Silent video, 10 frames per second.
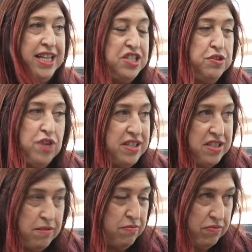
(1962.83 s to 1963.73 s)
unless you've
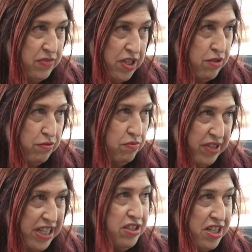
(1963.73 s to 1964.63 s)
got some, you
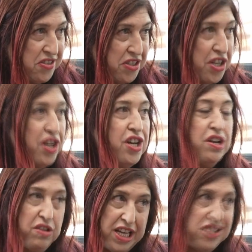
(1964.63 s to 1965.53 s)
know, illness,
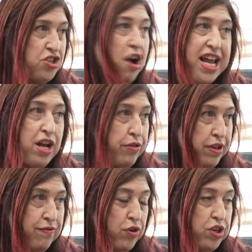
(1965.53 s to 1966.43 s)
it's not
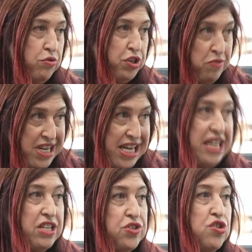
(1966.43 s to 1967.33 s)
healthy for you. You
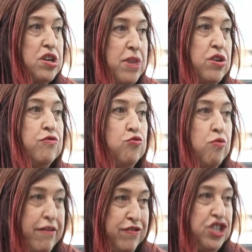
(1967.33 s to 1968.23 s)
need a certain amount of
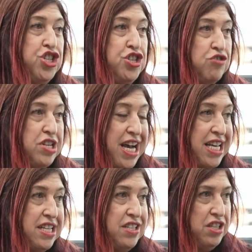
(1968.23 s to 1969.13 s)
roughage in your
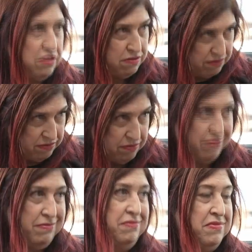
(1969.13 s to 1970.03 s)
diet to
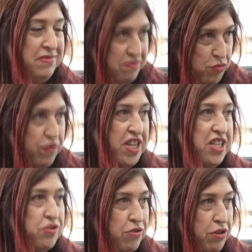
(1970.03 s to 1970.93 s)
yeah, move
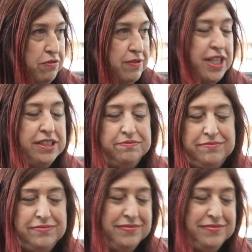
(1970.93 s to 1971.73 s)
things through, right?